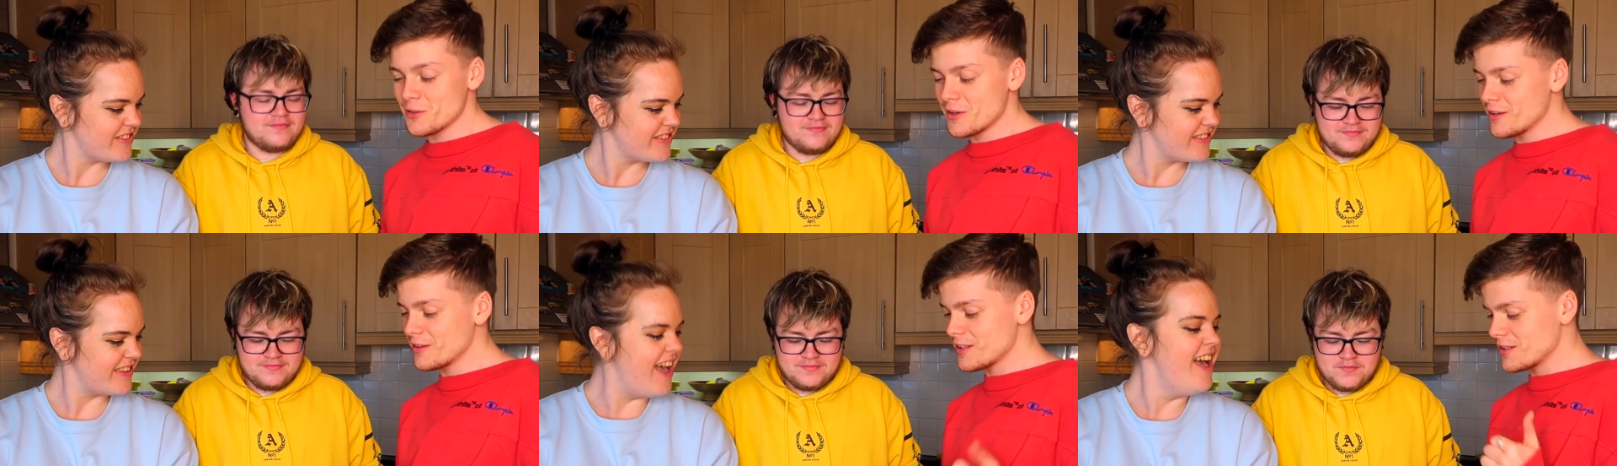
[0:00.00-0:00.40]

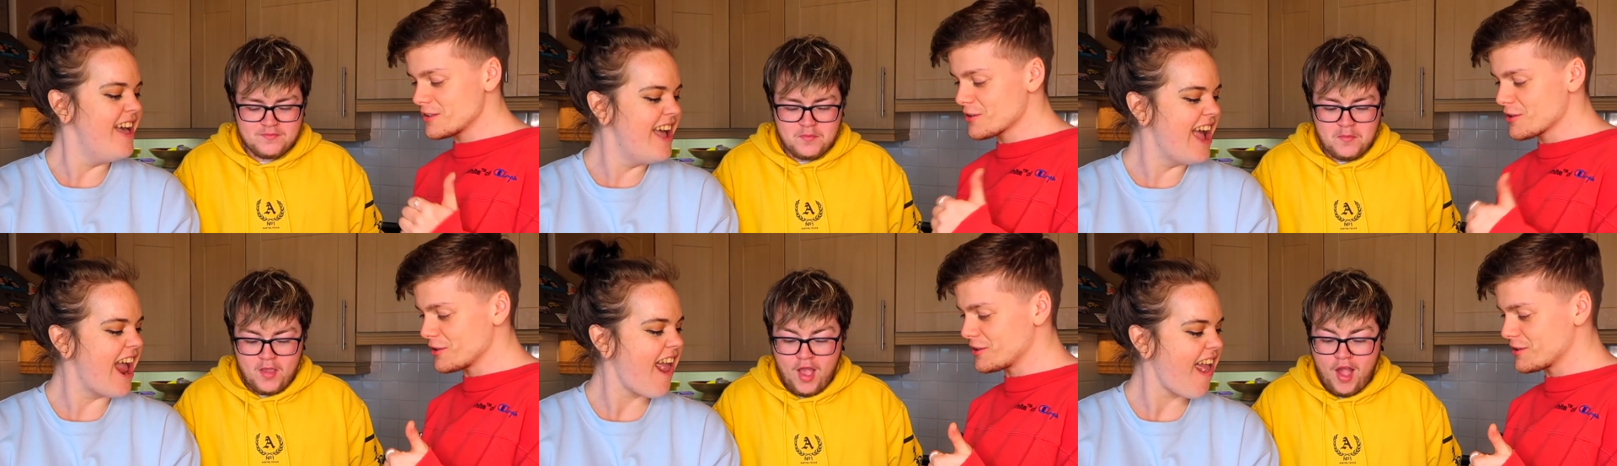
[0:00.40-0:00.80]
Speaker 1: So you
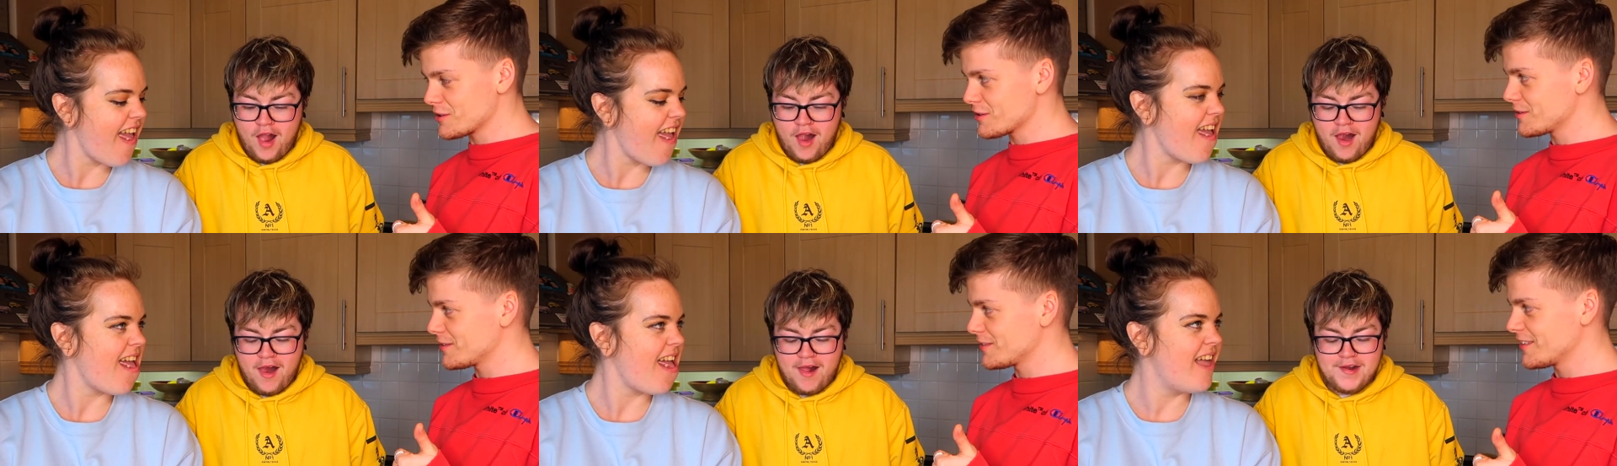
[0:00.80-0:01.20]
did good.
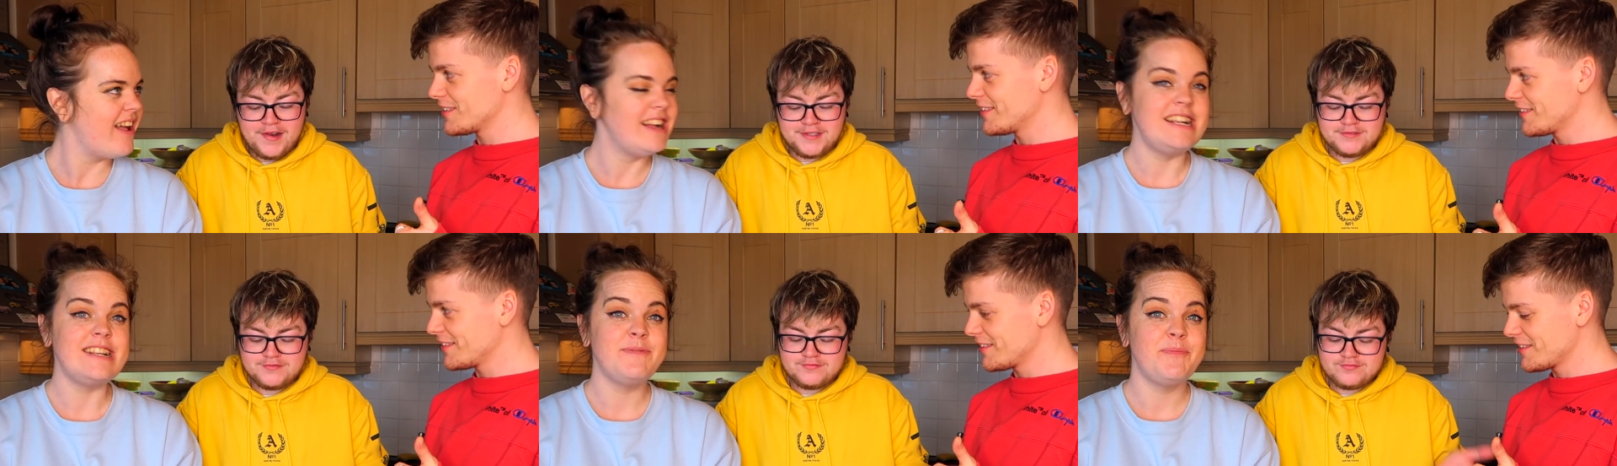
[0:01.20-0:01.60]

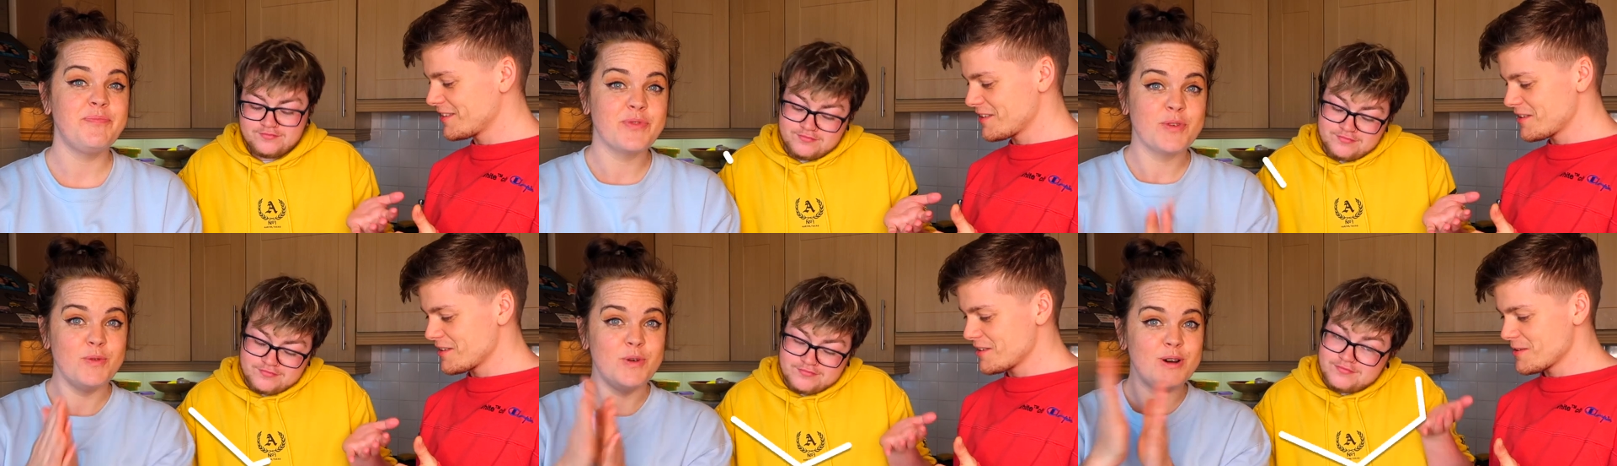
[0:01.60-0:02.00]

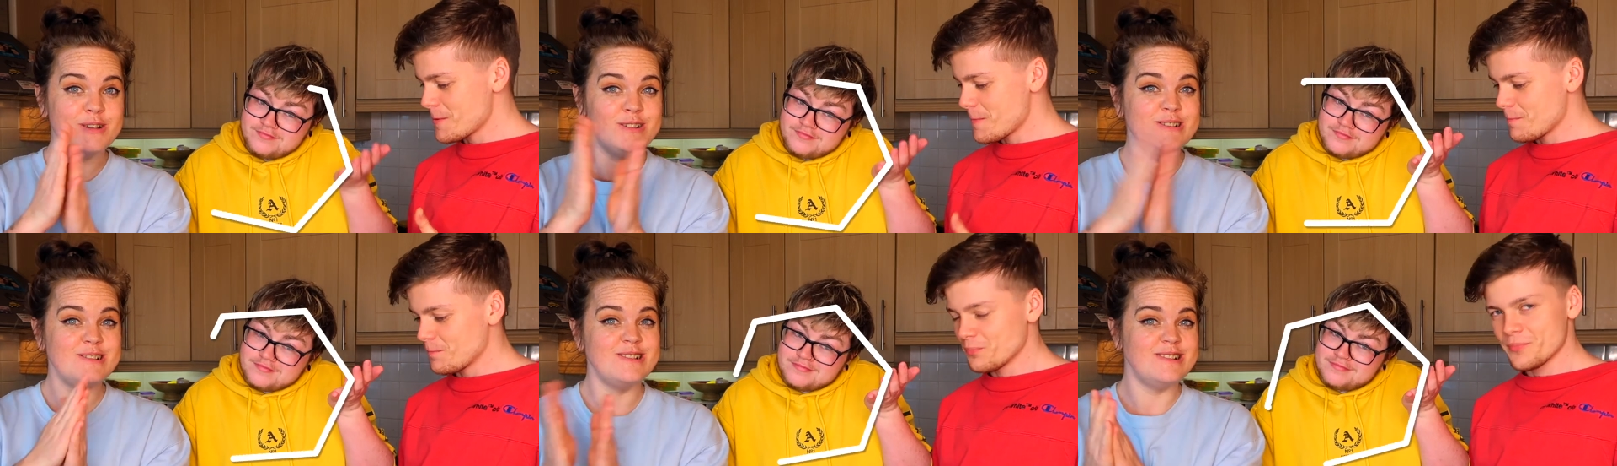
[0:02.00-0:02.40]

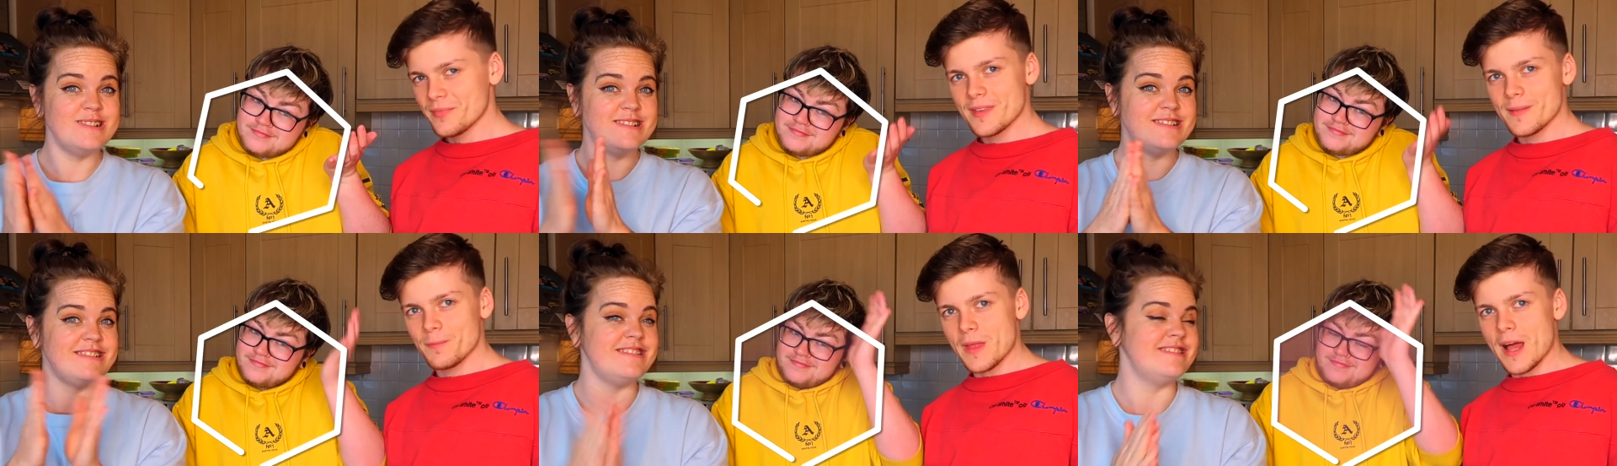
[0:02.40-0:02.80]

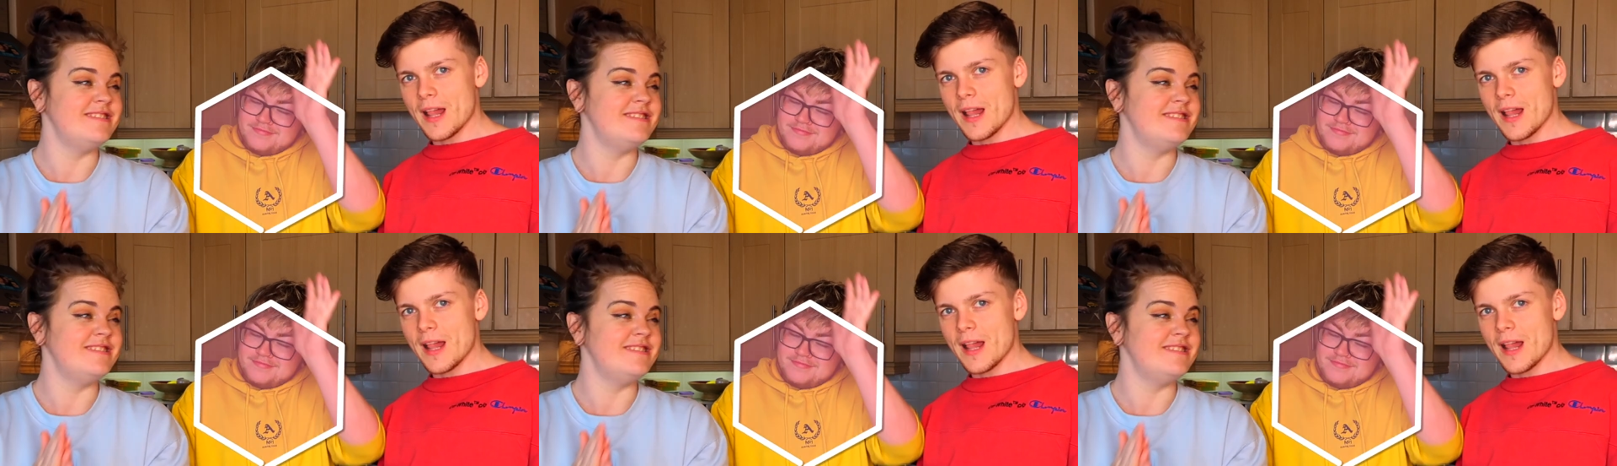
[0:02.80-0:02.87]
Woo! Ooh,